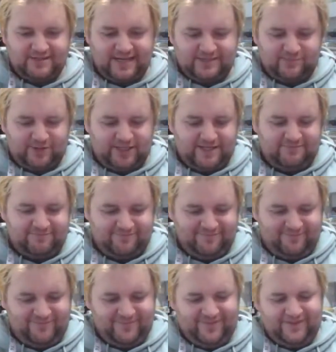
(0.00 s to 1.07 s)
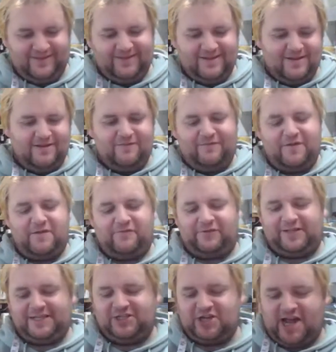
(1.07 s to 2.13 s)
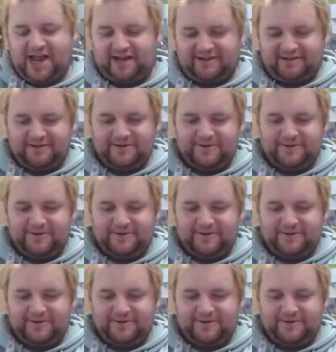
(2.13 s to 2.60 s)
desperately, fervently check.